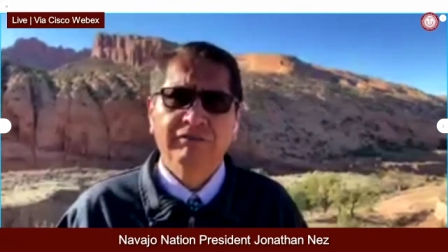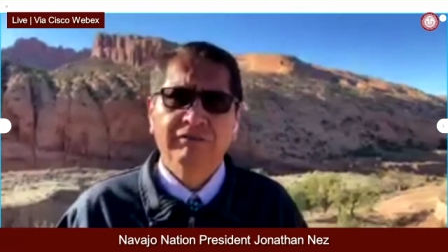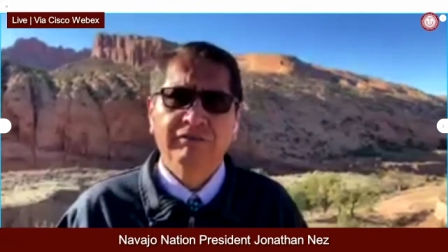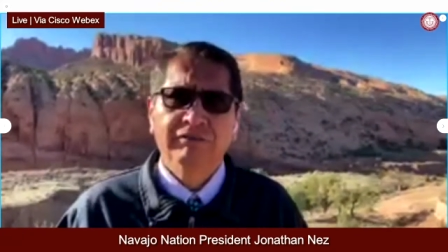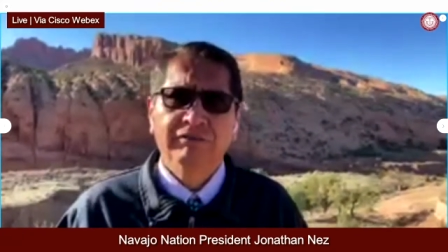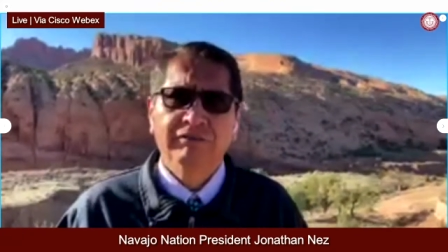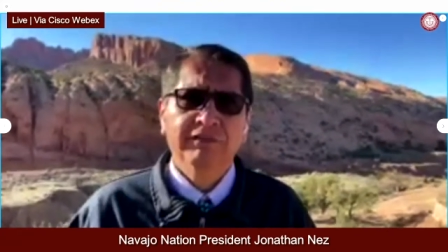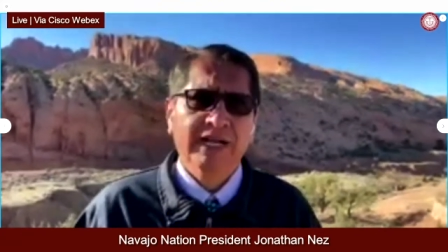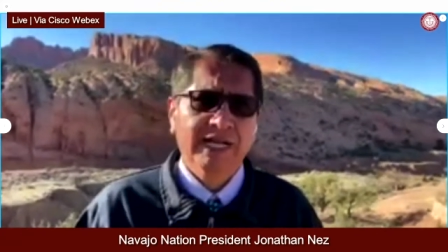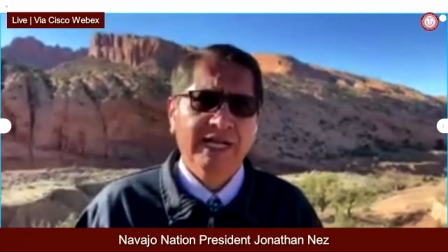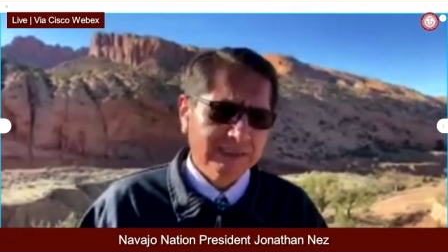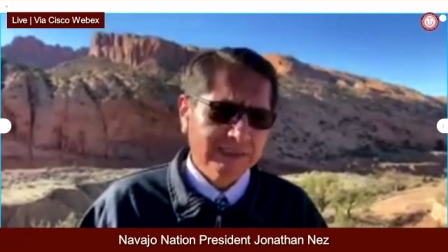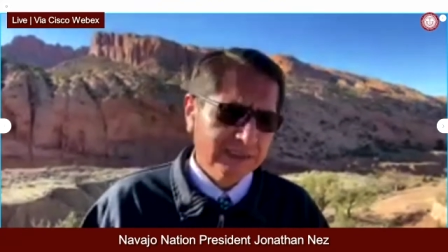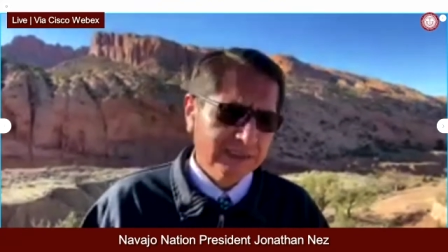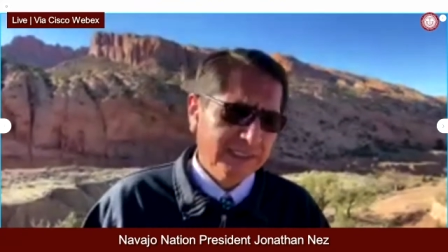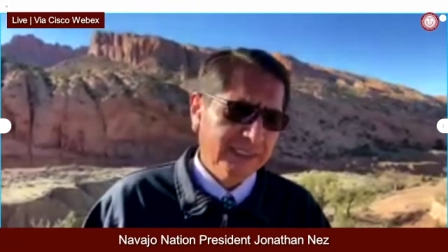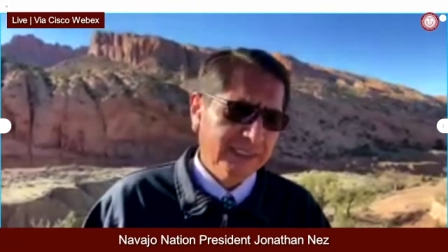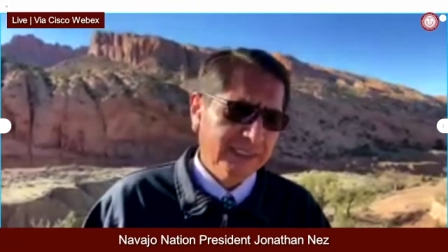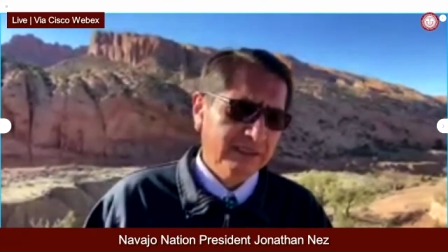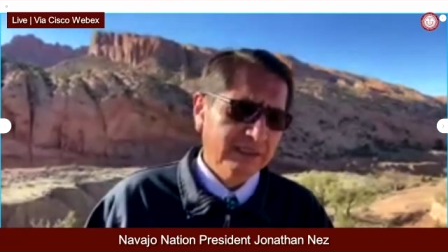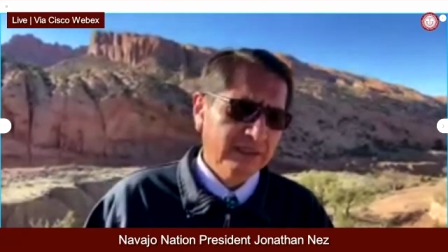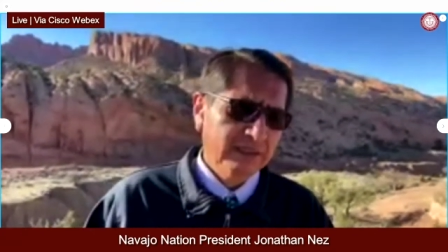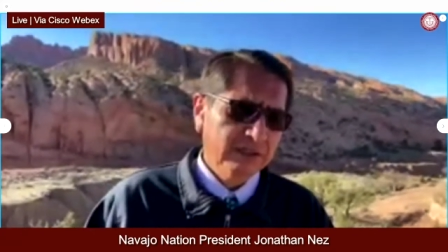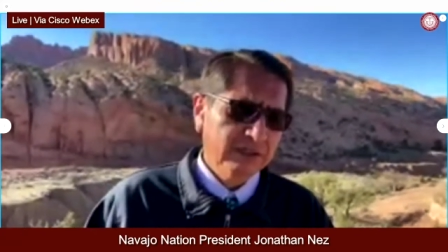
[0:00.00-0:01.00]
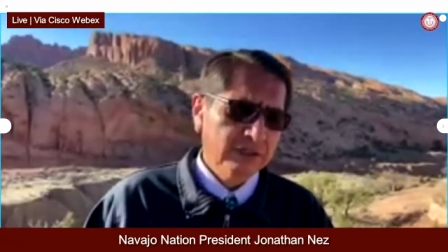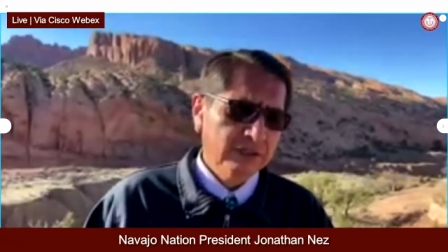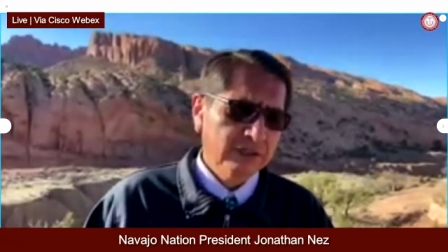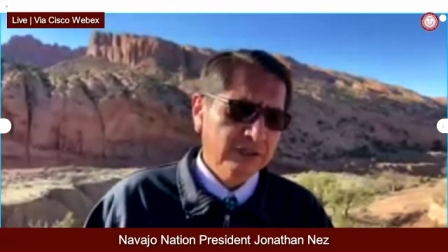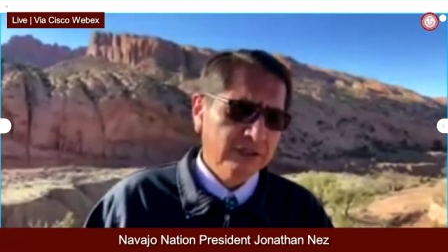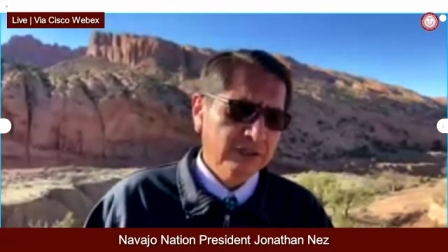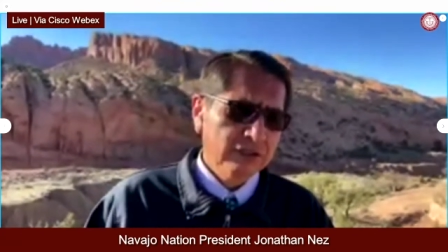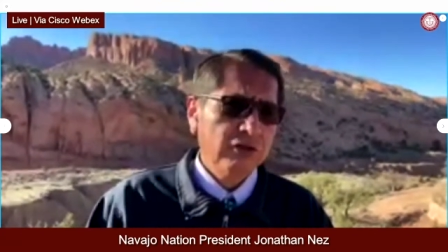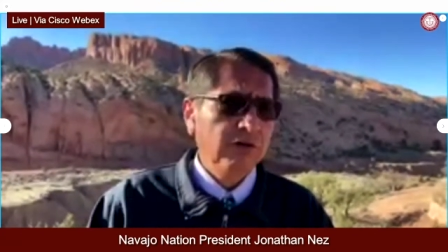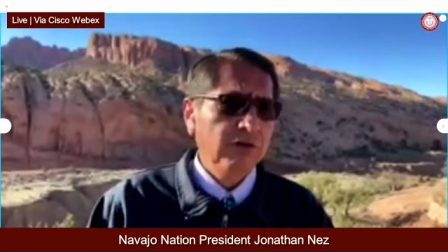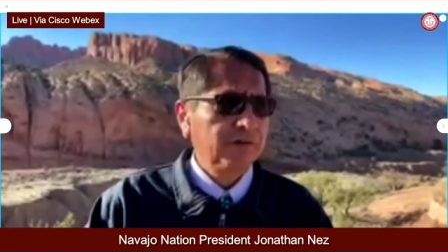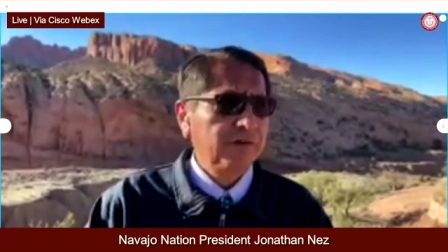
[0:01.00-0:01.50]
plus have gotten fully
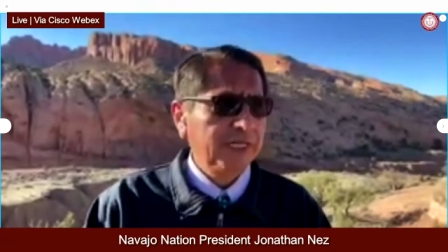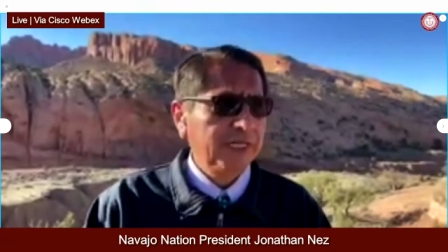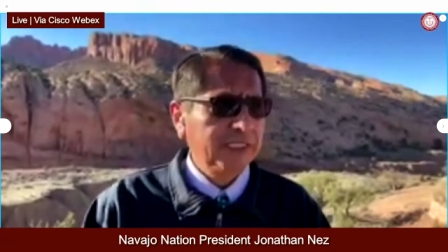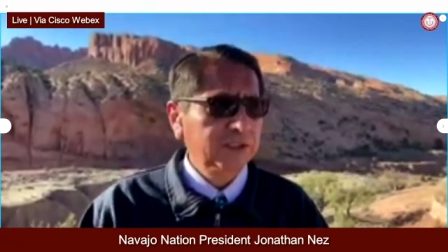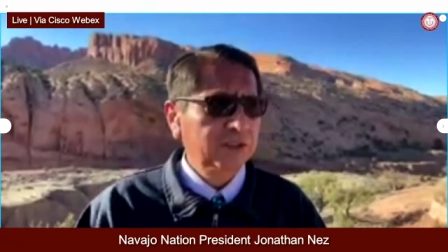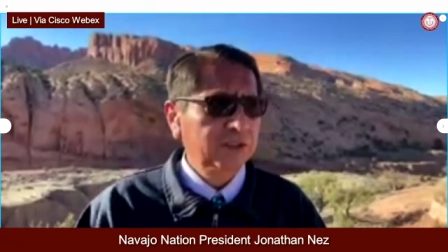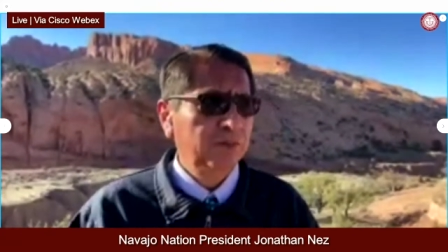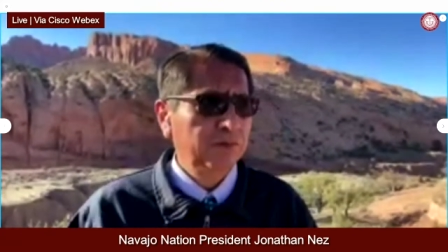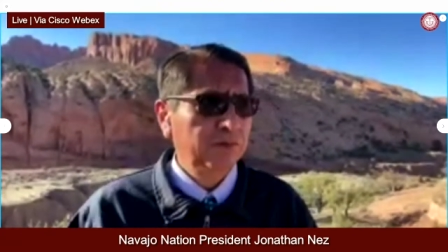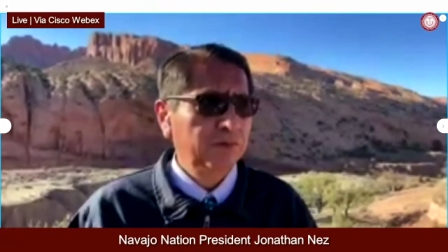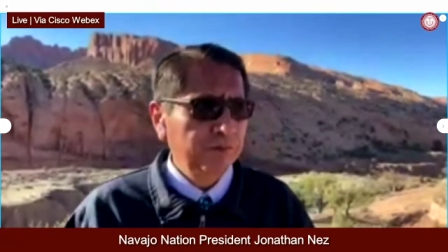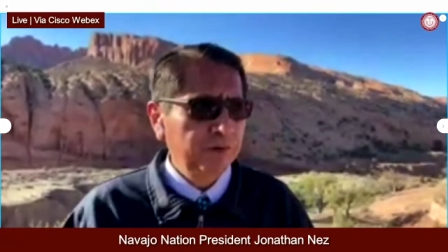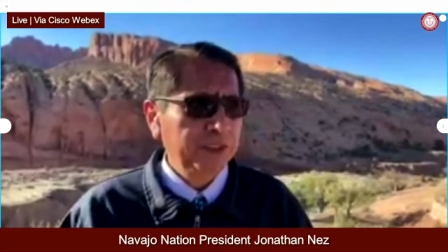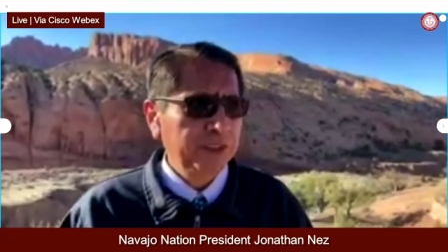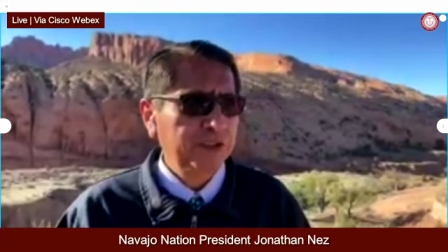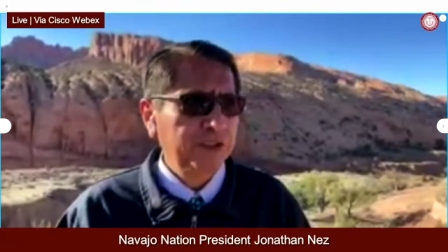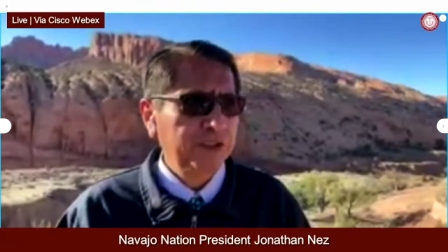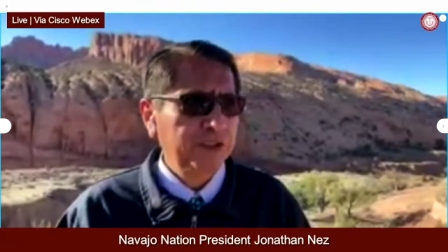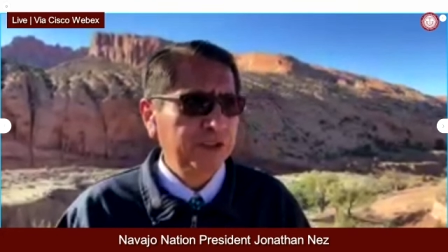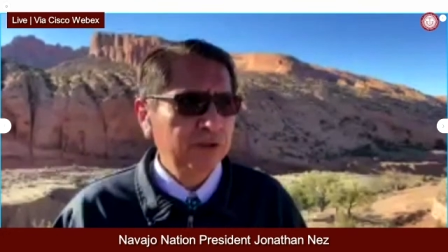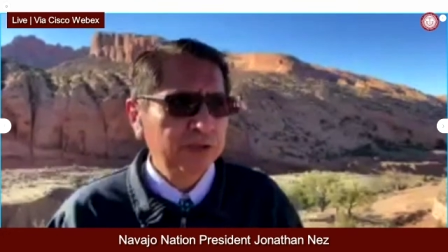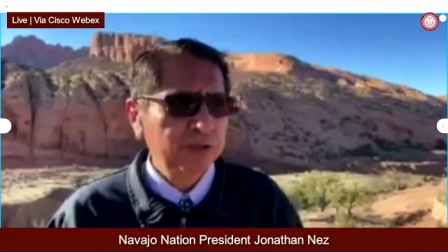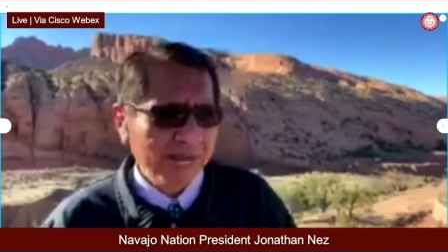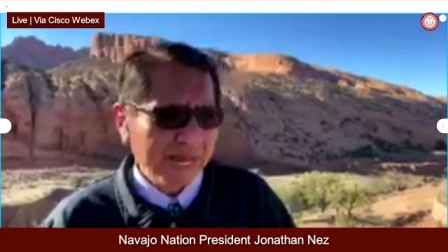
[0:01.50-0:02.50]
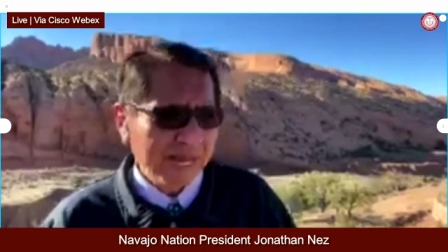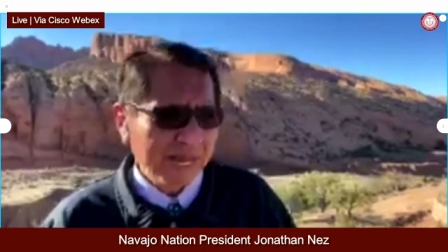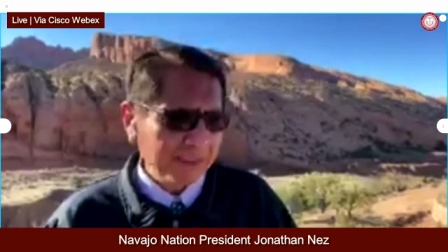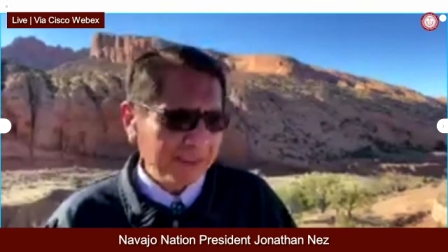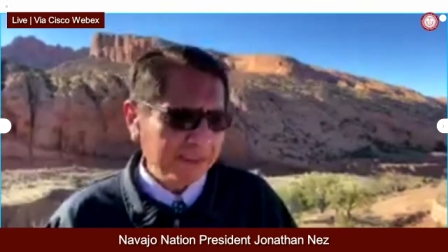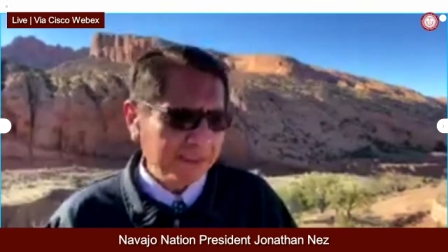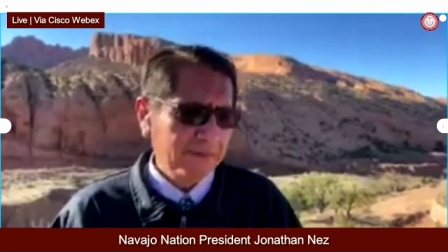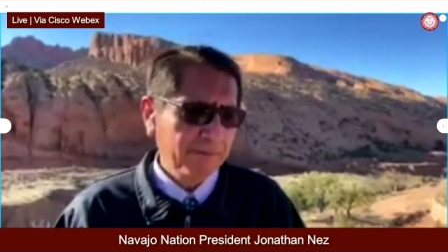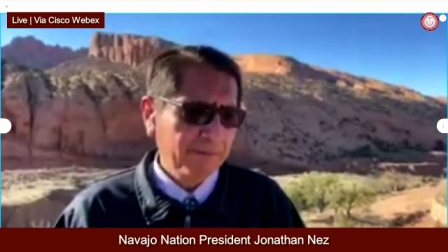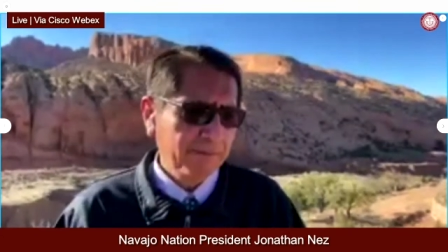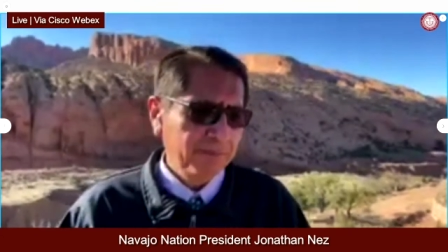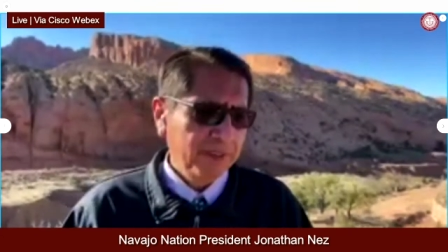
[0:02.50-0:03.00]
vaccinated. So if
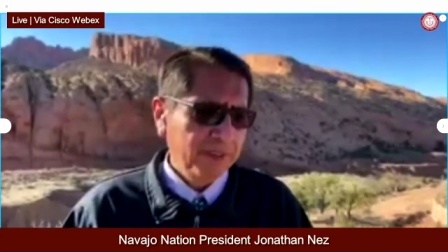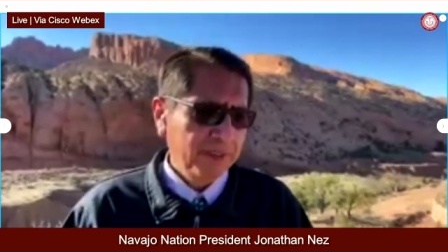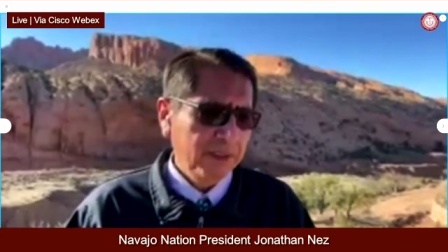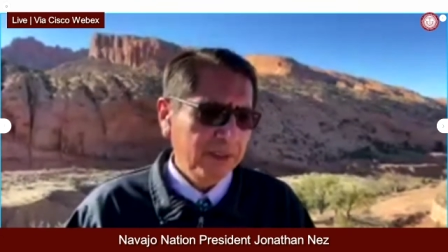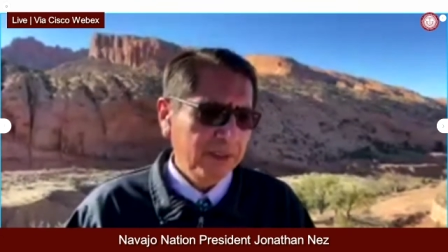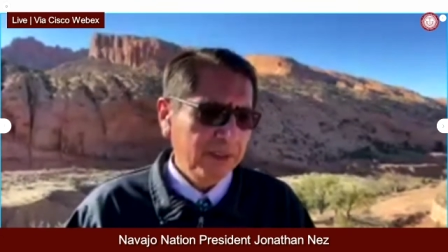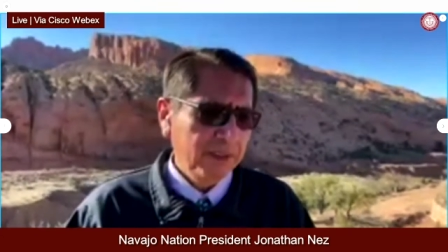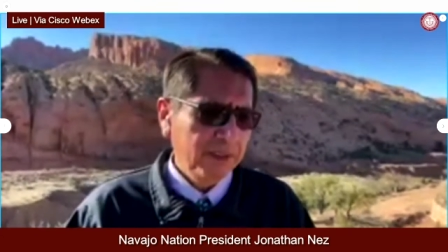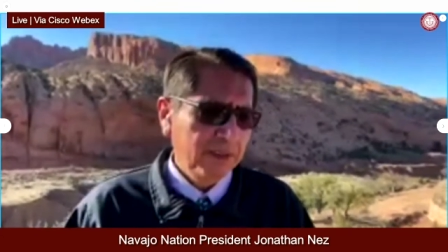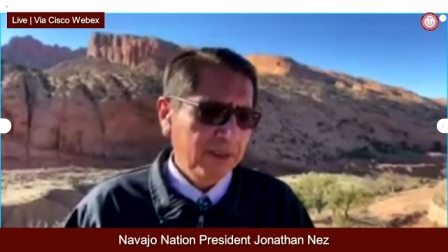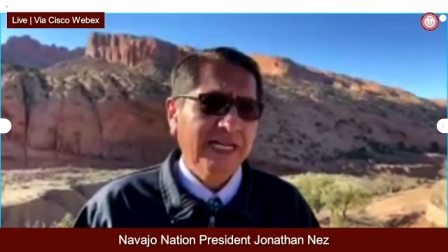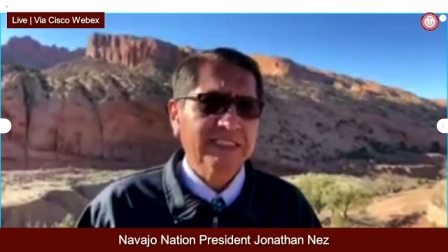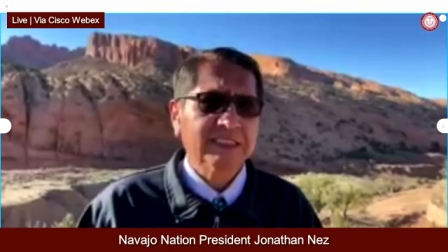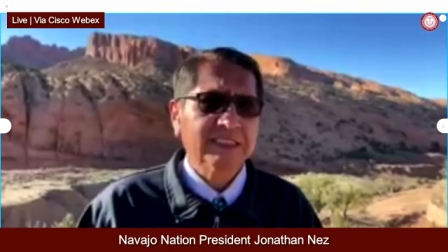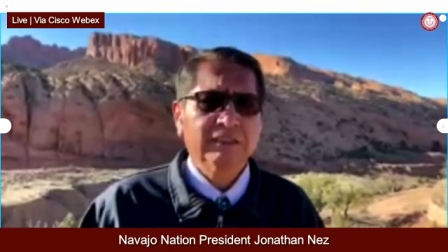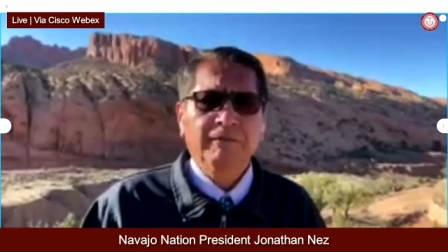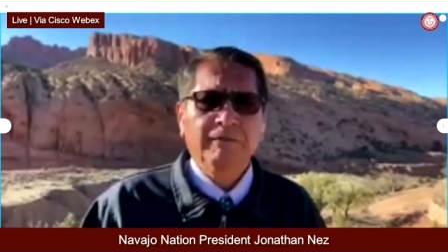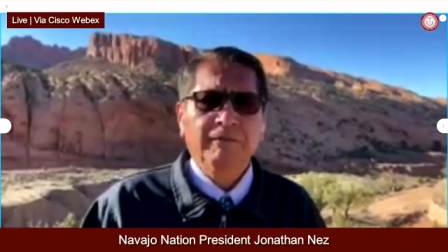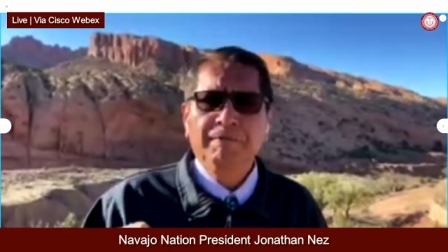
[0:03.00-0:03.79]
we do the math,